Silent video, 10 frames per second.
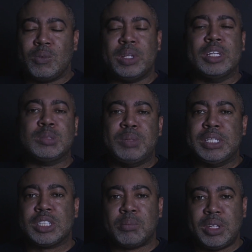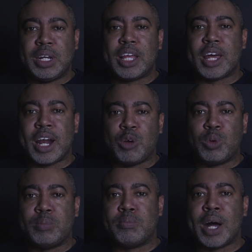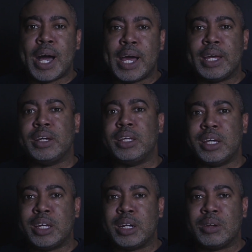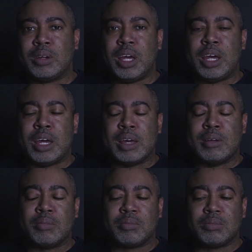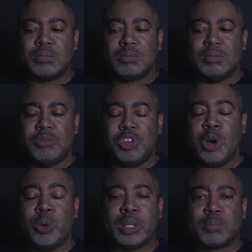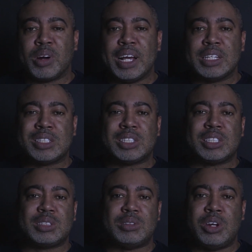would this be something that I would buy again? And knowing the price,